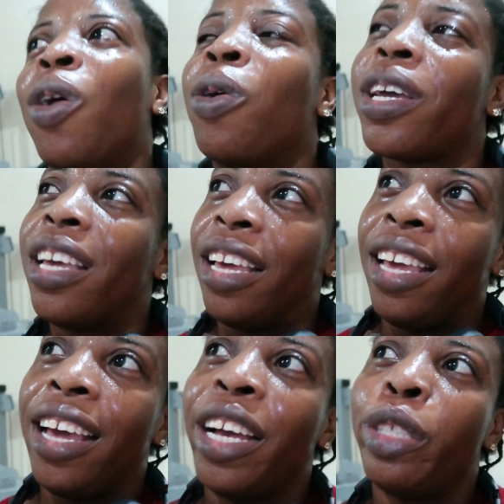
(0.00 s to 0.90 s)

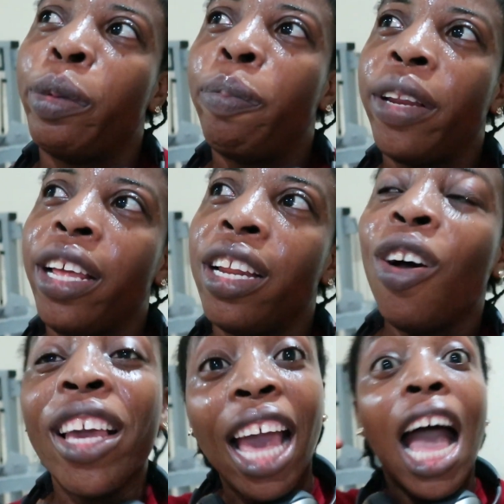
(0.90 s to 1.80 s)
Okay, I should be
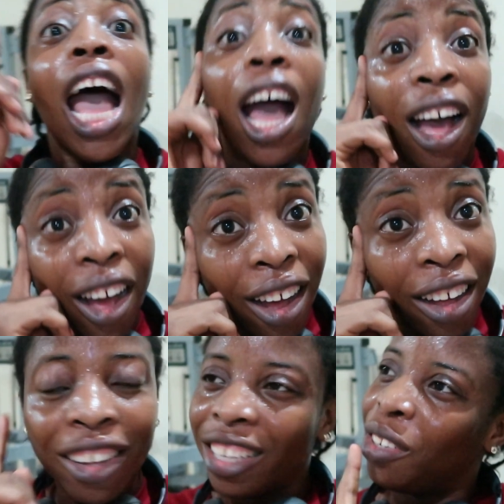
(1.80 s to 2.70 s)
playing.
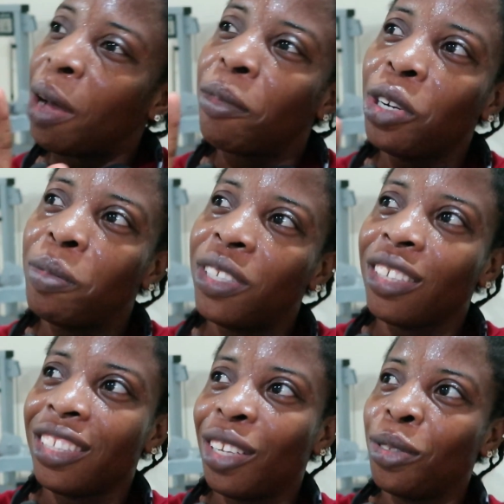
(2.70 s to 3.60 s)
Okay, no, I'm gonna be
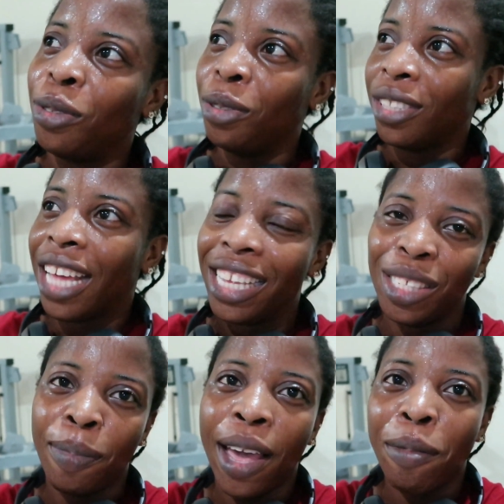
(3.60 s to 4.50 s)
shouting out to those that
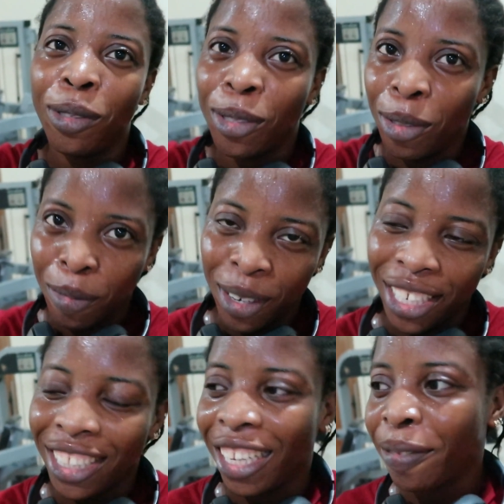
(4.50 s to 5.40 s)
inspire me to do more
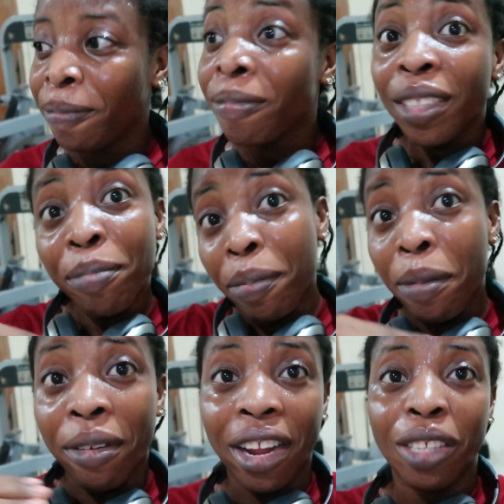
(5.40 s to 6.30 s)
later.
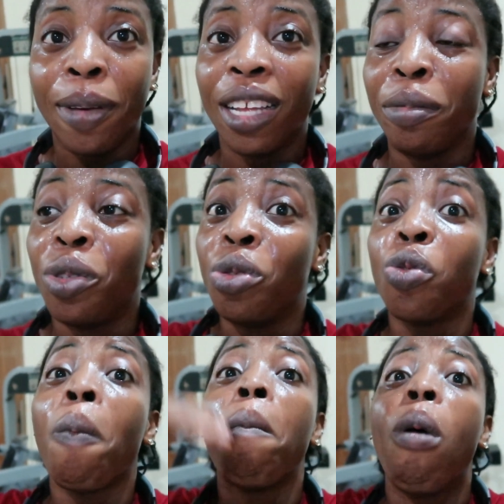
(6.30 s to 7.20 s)
Bibi Mira inspires me to
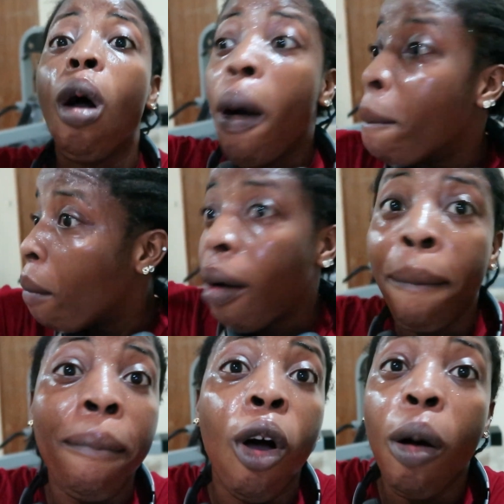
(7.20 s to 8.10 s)
do
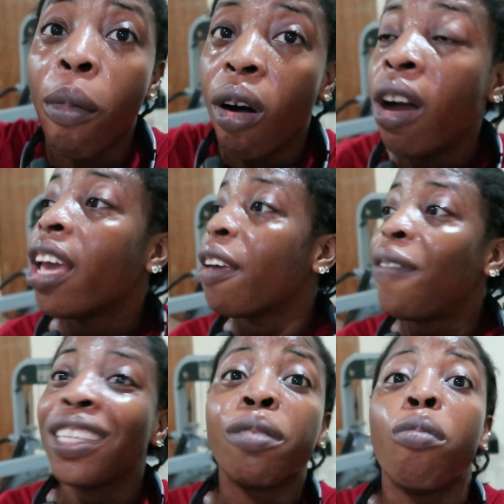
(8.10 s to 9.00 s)
more. In
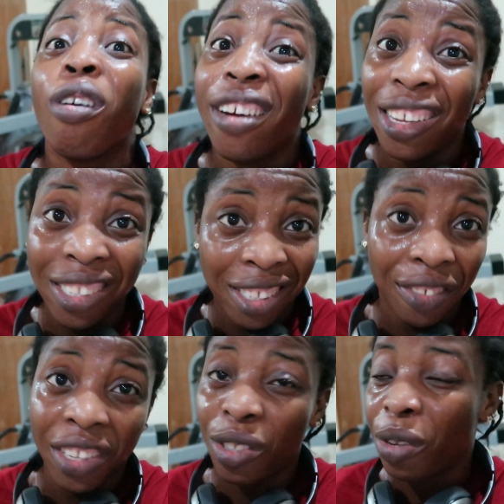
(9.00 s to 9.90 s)
fact, more rest.
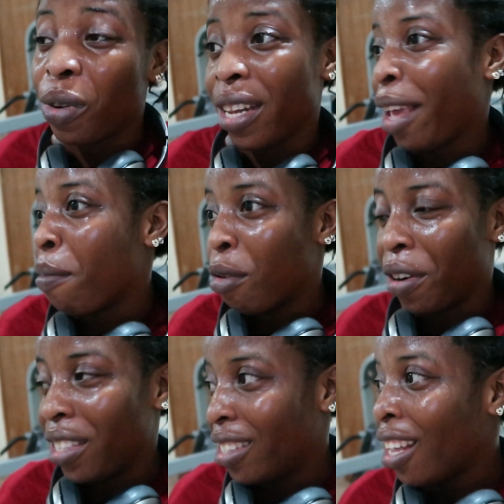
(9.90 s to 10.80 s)
If there's a word like more
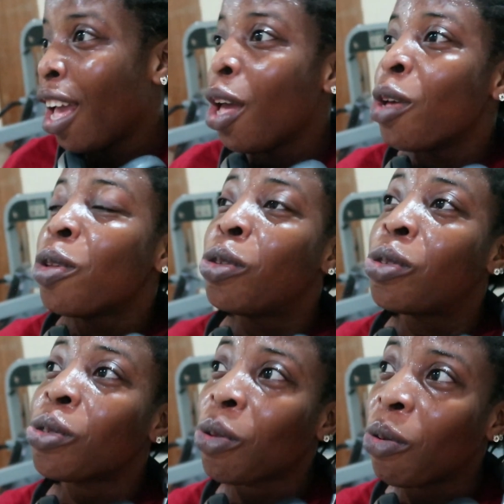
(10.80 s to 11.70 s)
rest.
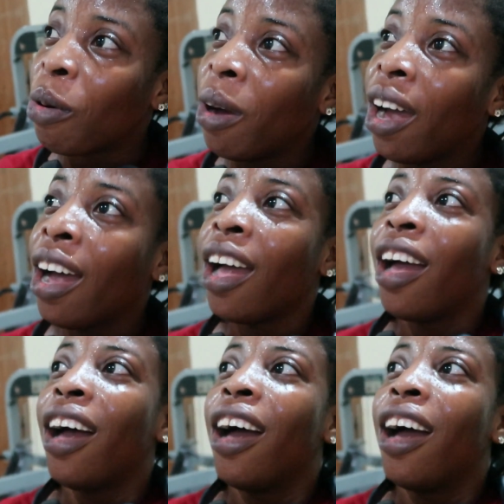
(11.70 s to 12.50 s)
So